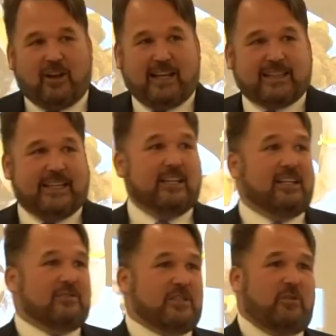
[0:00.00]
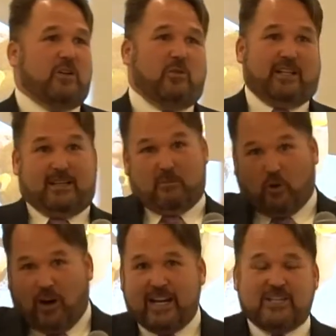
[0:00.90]
like the heel of his foot would come
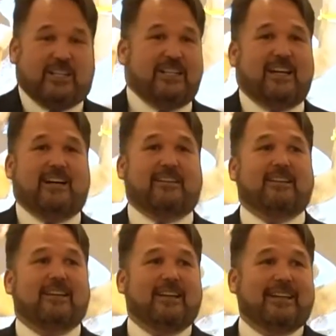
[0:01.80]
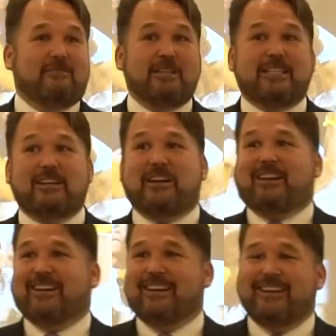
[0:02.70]
crashing down. Let me tell
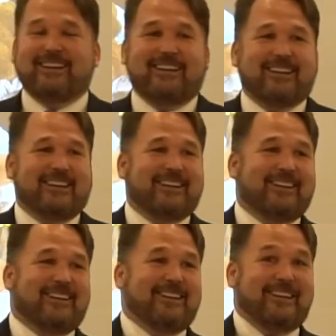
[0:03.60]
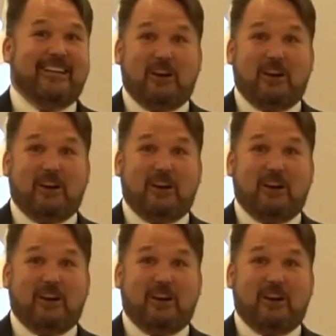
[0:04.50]
you, it